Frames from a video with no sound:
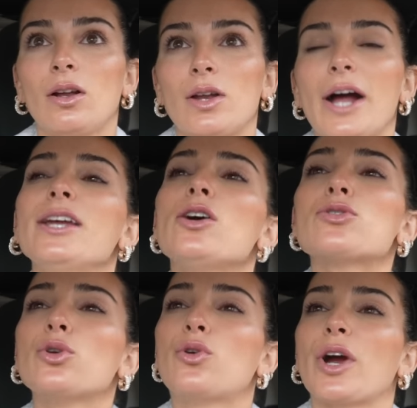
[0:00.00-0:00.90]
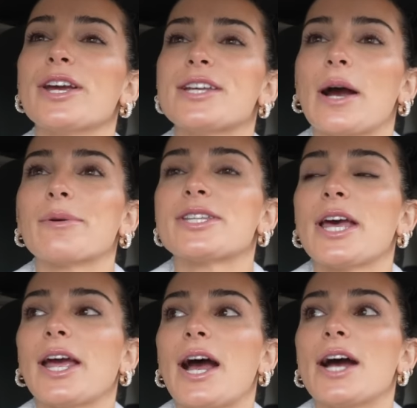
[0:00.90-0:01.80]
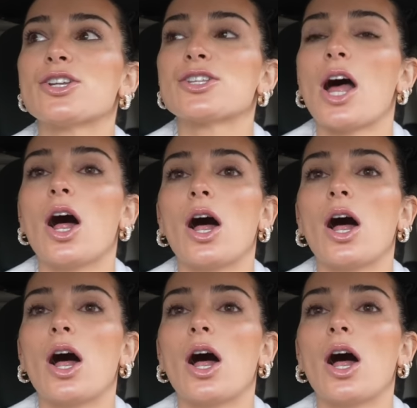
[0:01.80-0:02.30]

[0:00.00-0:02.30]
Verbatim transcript: I didn't go too crazy. I would say I just